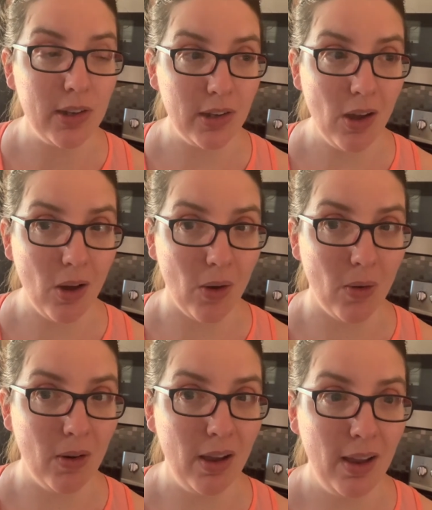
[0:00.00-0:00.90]

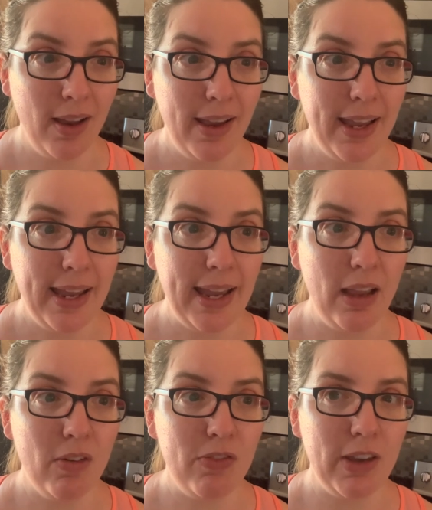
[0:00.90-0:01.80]
So
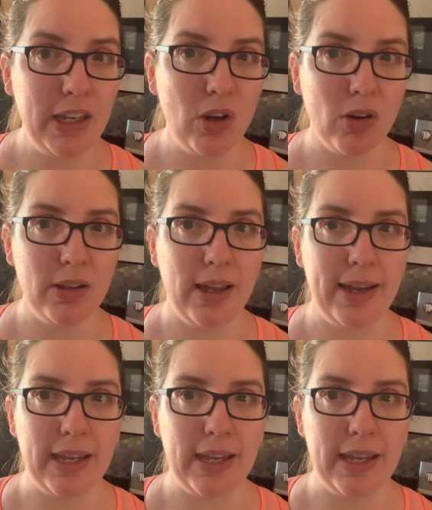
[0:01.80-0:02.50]
if you're like,